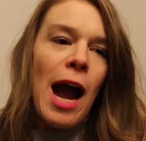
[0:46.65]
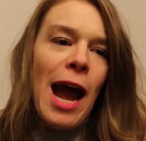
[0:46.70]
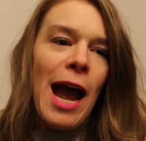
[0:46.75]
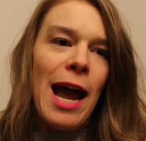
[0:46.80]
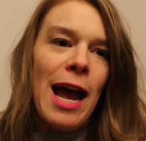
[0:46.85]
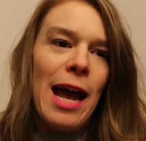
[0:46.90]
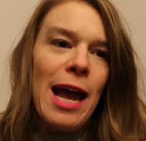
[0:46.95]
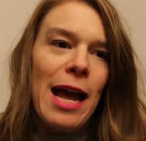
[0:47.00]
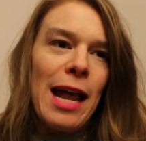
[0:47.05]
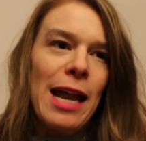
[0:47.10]

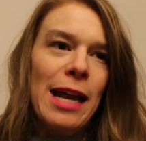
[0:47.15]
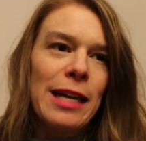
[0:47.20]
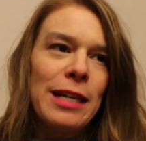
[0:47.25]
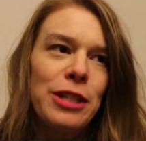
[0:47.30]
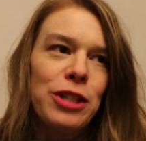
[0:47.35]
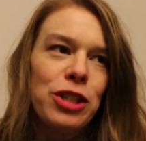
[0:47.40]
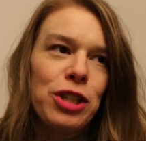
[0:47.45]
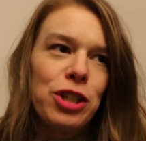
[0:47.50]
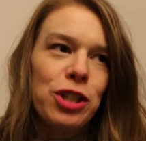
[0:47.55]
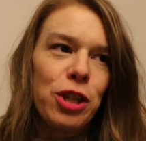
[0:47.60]
It
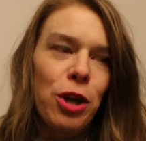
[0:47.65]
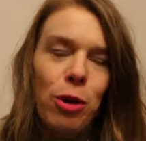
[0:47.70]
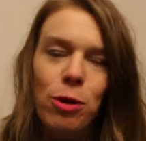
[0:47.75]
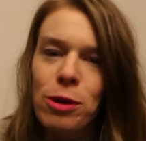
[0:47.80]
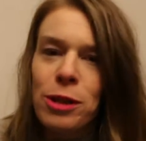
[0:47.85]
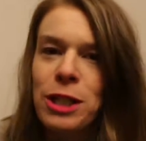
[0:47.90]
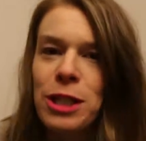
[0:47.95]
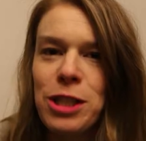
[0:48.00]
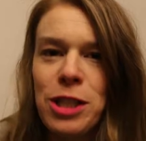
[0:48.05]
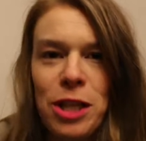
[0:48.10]

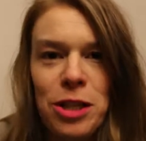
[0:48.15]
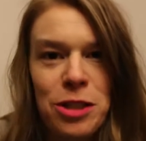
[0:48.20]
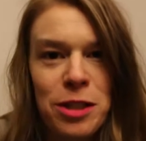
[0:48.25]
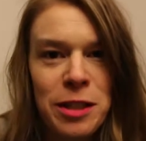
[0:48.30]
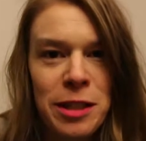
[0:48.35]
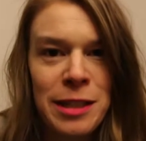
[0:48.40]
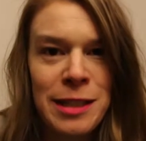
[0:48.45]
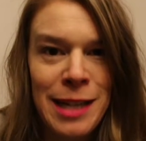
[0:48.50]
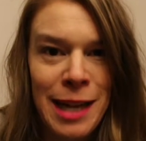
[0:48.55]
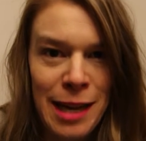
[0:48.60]
totally changes
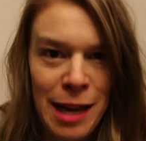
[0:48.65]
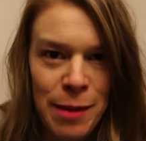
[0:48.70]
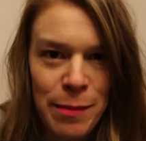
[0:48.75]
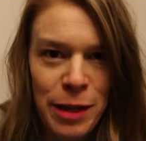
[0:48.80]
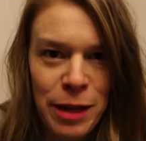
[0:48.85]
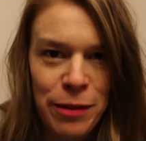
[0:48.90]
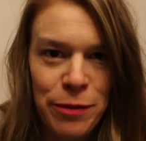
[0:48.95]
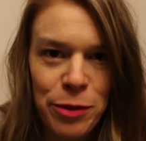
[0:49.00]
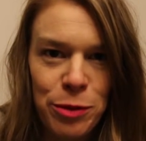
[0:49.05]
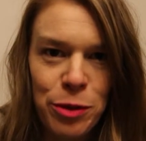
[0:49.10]
the
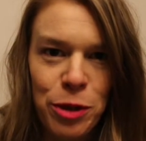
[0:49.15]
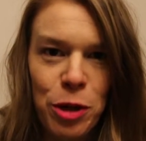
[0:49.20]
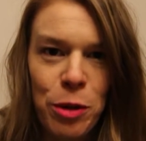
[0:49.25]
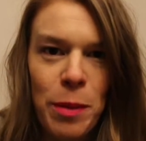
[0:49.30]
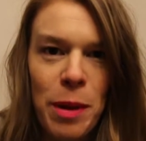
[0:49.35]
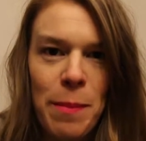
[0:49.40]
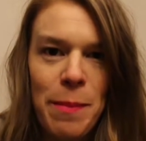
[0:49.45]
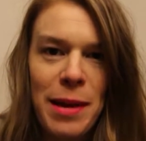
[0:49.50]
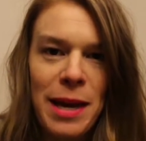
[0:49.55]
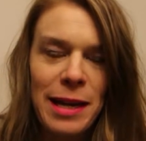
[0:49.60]
dynamic of the room.
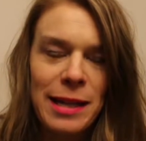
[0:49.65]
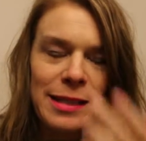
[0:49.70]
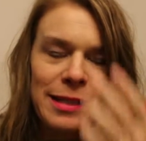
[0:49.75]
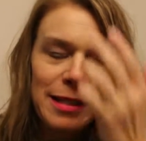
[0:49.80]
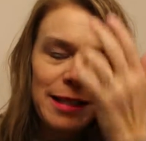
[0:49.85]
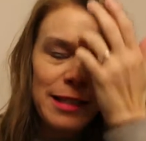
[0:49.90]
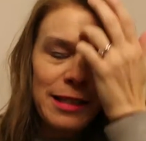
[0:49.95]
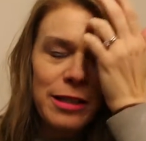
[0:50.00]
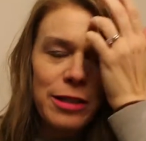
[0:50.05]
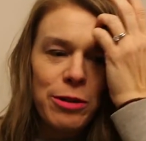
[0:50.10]
It makes
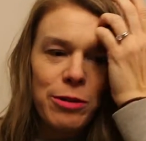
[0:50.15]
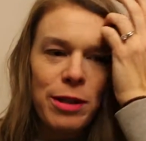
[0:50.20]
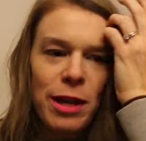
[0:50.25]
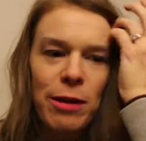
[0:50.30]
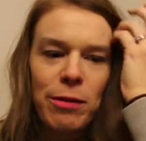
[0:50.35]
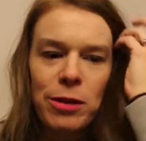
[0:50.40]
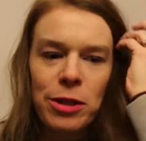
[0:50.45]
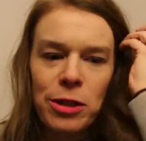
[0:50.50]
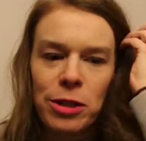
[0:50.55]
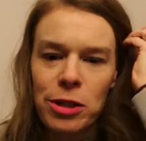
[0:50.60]
it so
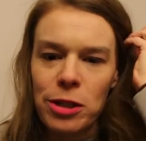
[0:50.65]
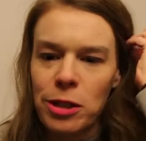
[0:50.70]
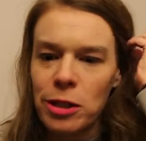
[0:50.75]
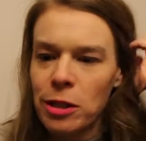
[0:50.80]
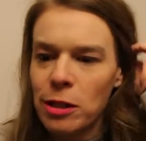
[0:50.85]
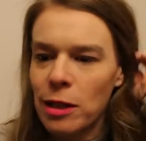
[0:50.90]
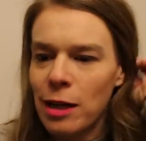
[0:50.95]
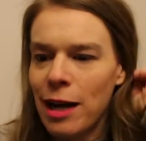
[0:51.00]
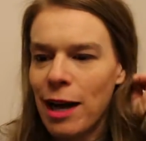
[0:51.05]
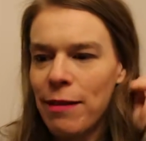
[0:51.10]
that when
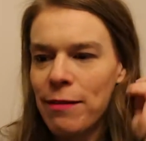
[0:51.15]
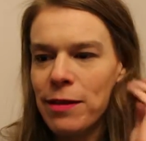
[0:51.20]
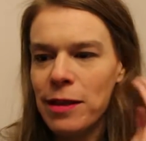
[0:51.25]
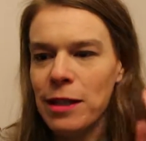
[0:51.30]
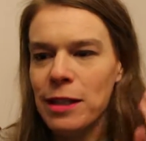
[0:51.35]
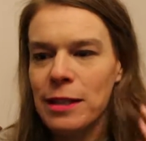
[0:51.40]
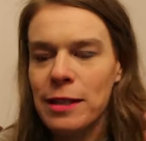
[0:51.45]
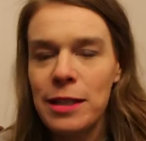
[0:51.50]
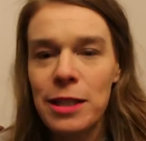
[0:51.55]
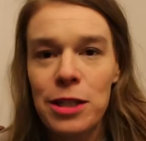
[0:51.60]
you're
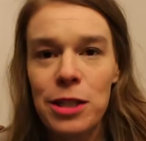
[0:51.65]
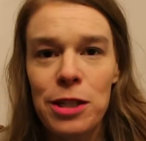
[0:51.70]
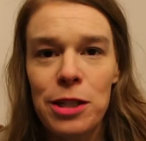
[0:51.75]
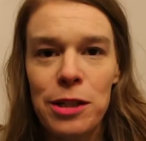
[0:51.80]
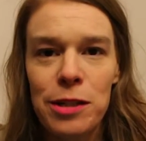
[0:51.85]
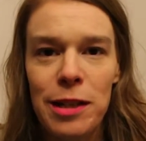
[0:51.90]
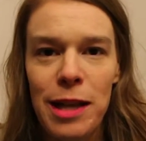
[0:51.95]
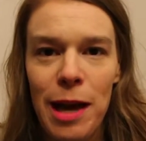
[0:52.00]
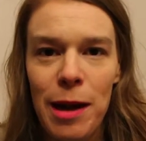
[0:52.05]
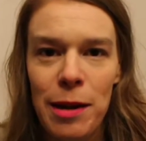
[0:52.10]
having a
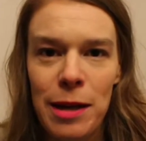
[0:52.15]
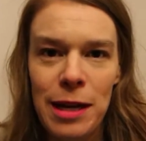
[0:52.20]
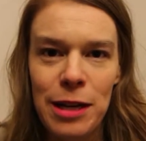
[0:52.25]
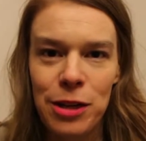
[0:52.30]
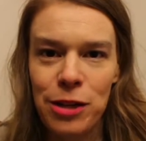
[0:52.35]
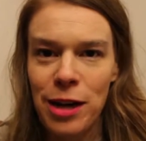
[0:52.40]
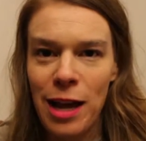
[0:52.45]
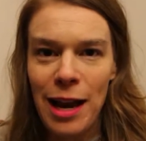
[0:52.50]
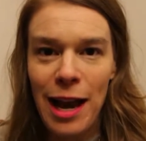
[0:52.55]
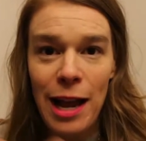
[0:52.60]
dinner that
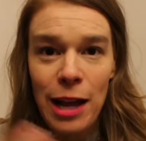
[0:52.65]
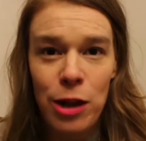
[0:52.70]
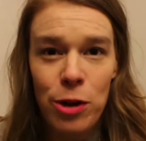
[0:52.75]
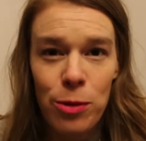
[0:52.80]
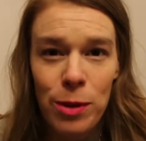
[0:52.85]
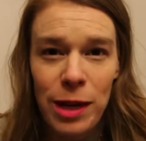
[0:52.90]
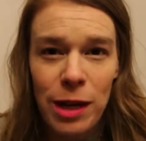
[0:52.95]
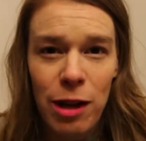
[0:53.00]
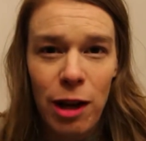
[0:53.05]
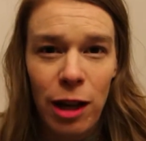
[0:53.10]
you're not
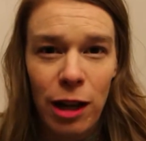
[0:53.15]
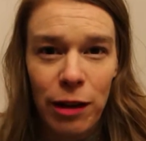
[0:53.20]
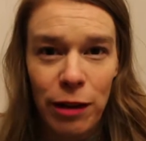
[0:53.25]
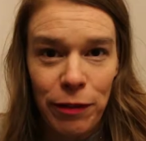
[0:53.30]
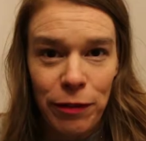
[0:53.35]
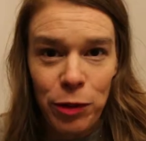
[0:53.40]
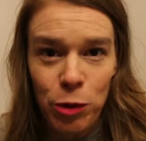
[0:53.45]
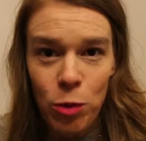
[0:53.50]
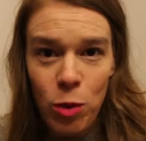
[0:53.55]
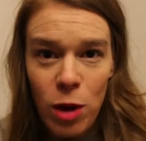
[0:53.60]
echoing all
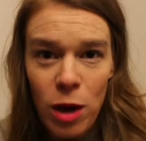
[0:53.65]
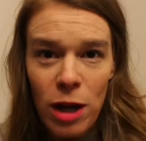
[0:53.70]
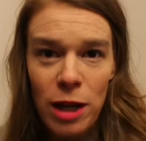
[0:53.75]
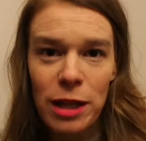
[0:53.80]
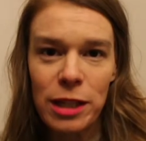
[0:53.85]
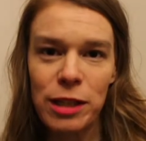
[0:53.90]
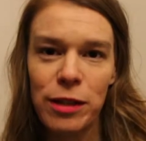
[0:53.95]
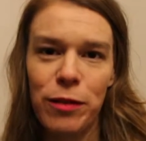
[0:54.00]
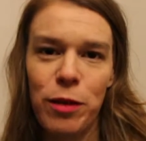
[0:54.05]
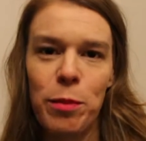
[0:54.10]
off the
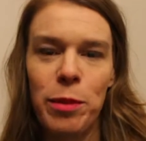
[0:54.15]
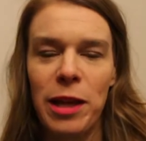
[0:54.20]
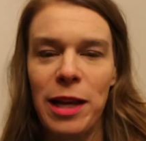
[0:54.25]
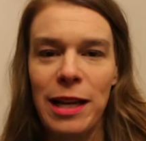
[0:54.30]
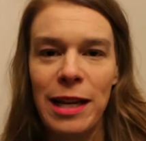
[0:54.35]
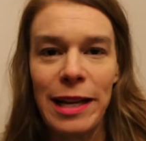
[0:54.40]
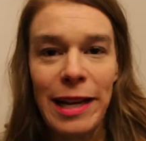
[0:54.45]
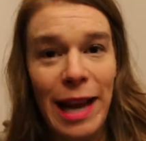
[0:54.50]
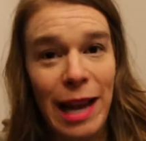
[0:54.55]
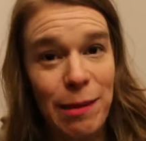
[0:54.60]
walls. If you're
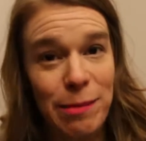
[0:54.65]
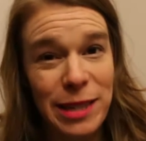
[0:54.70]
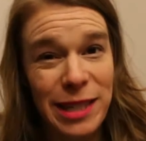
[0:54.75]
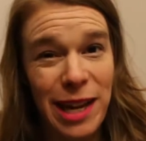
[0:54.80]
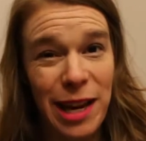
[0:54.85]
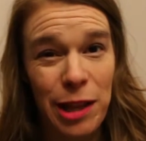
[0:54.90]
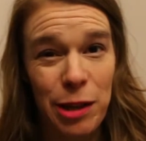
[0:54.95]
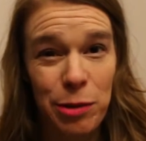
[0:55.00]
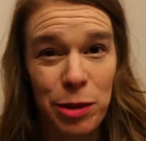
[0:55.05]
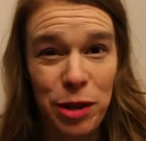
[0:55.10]
playing a game
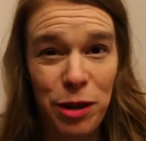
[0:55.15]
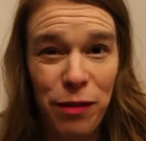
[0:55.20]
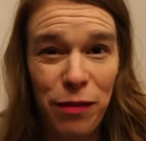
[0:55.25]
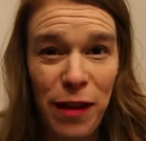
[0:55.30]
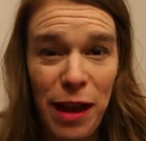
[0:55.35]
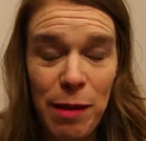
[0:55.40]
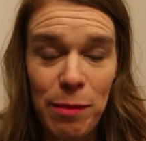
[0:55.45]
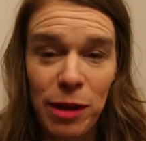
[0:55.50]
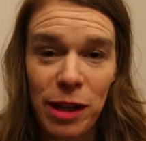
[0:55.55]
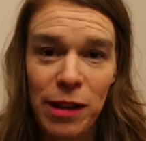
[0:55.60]
together with your
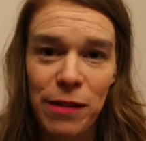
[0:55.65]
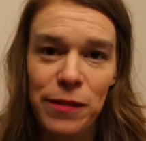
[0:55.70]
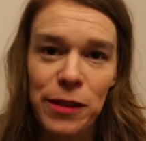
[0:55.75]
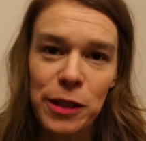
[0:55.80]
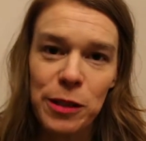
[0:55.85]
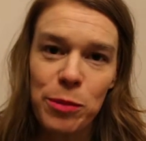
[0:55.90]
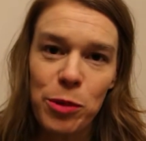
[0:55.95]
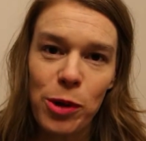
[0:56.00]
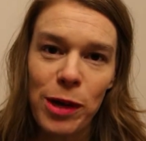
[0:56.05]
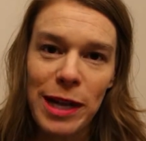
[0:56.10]
family, it
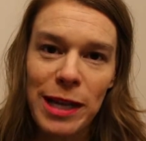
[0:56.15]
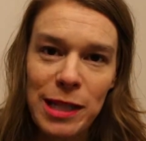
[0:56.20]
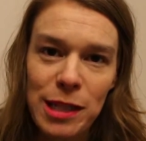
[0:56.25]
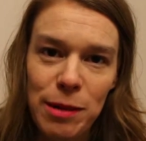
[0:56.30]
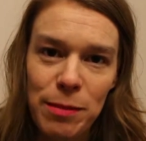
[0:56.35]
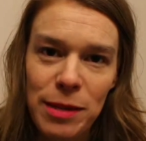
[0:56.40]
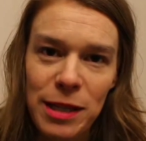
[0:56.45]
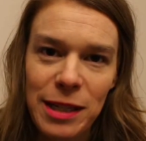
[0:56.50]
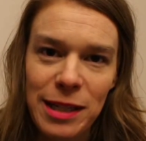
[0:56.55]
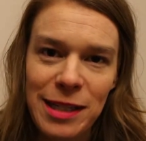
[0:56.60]
feels more
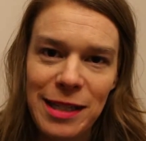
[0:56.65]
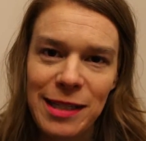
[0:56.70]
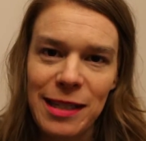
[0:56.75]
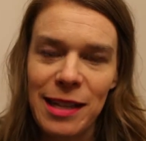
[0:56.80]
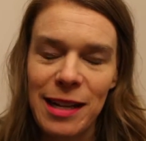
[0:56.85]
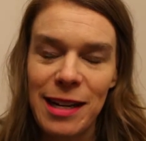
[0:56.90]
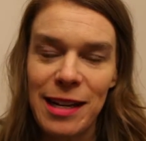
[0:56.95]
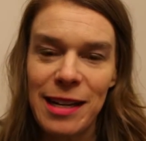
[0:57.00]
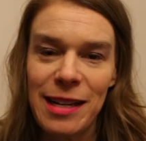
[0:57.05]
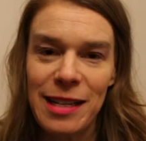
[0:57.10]
intimate because
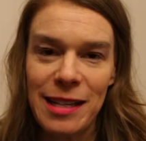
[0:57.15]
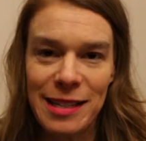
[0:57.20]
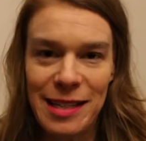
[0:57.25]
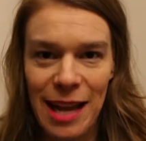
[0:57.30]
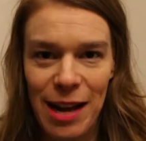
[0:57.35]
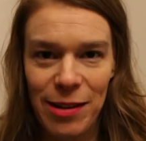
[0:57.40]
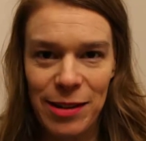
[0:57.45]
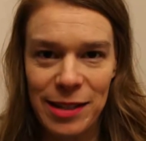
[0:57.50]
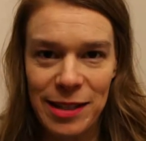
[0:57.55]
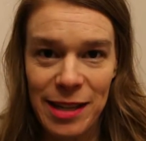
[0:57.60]
again, the
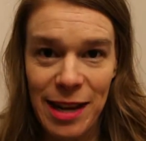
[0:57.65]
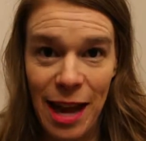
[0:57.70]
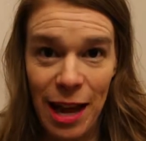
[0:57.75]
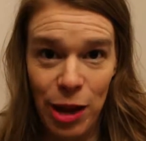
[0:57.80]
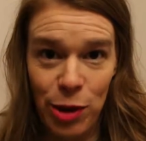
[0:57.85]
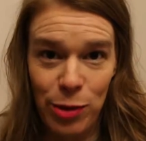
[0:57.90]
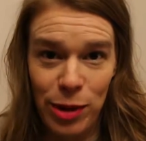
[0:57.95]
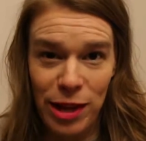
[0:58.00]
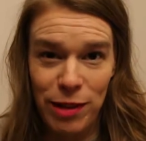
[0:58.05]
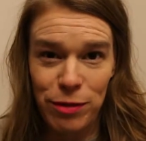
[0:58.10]
sound isn't
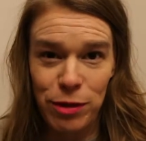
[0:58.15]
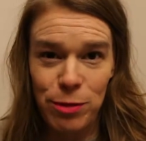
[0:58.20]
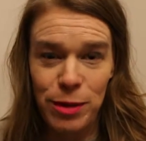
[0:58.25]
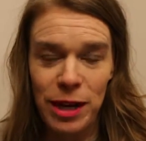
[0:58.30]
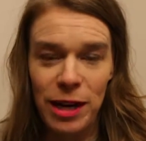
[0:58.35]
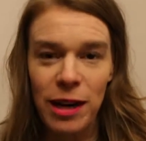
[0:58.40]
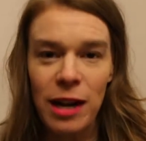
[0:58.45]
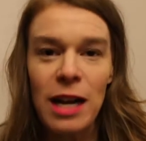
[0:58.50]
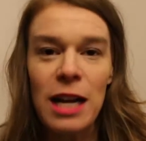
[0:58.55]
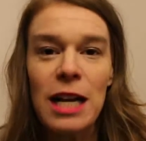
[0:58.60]
echoing
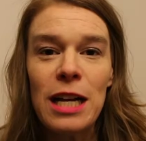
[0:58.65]
everywhere.